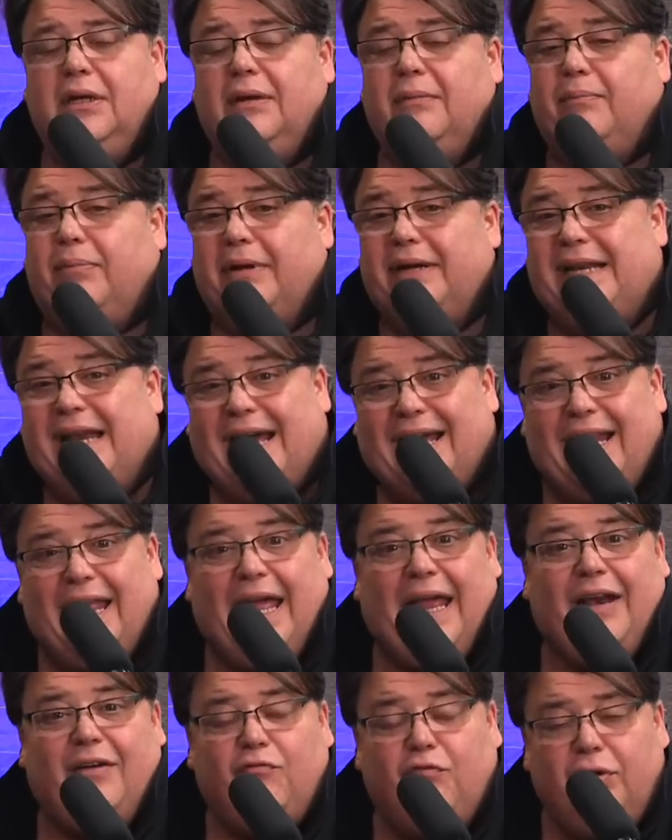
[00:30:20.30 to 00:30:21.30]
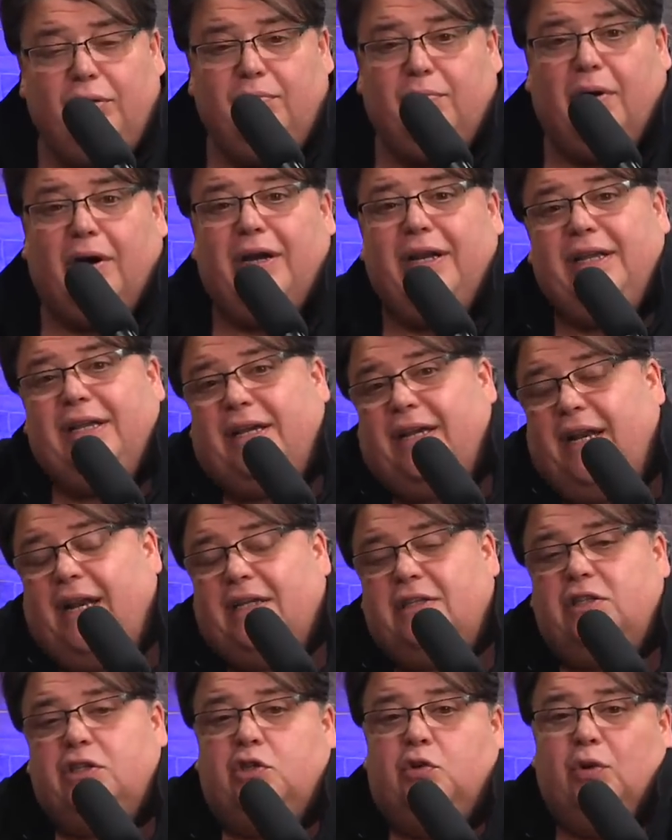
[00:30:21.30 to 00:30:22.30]
But not everybody can
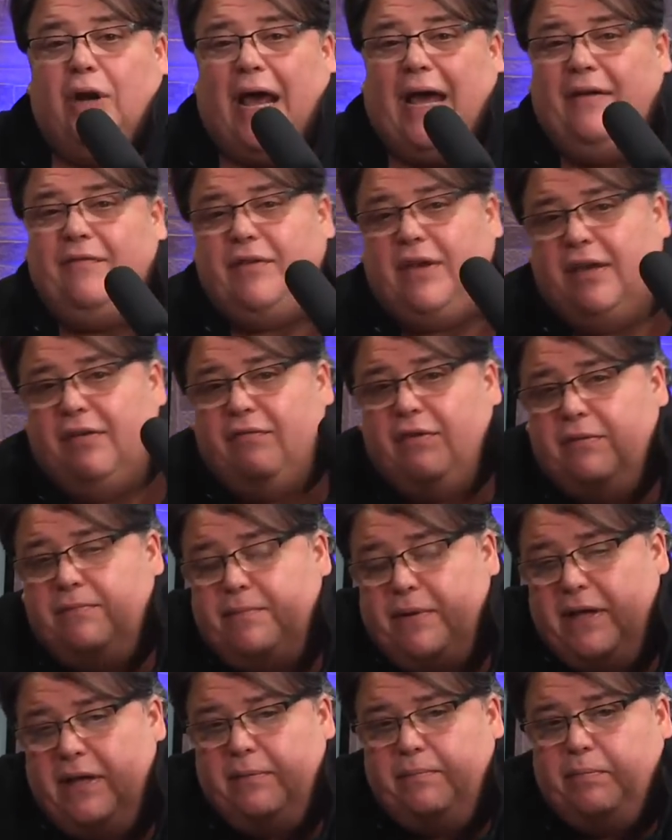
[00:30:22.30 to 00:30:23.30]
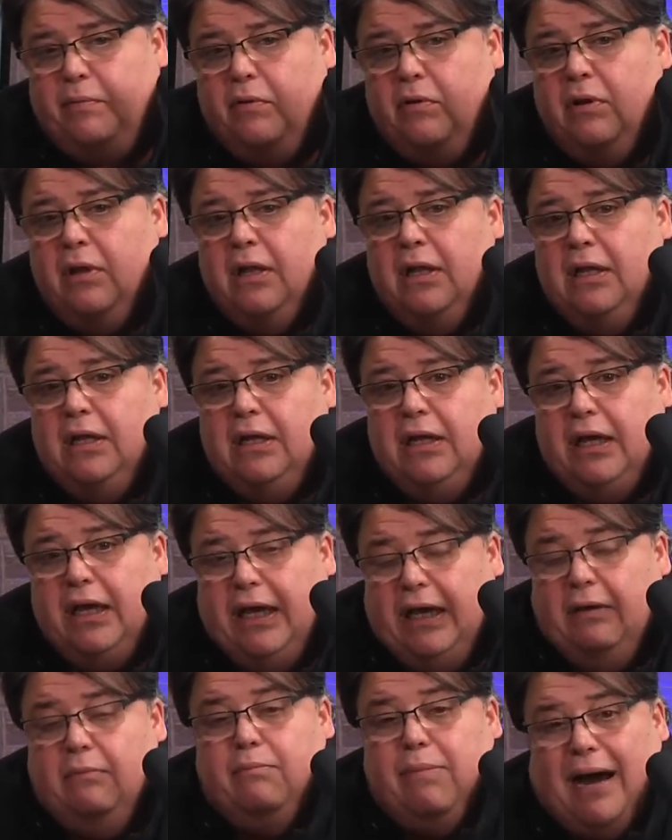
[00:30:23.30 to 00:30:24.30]
execute. I've given people
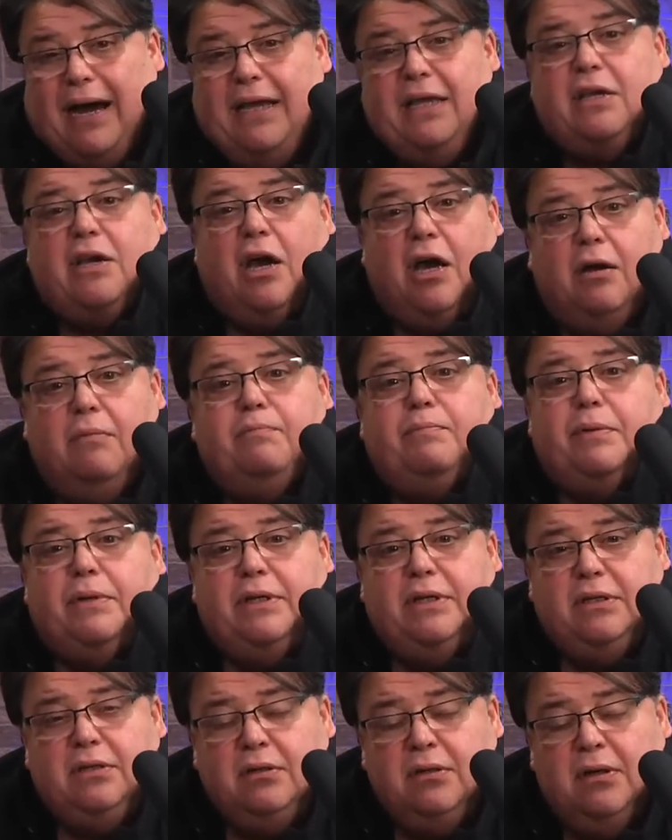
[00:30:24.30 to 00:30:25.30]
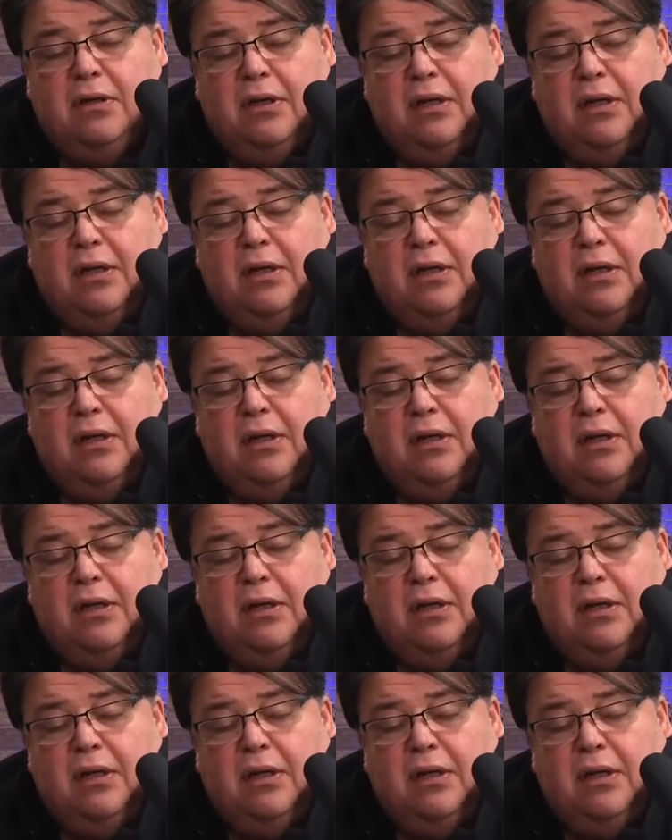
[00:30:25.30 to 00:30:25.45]
in my company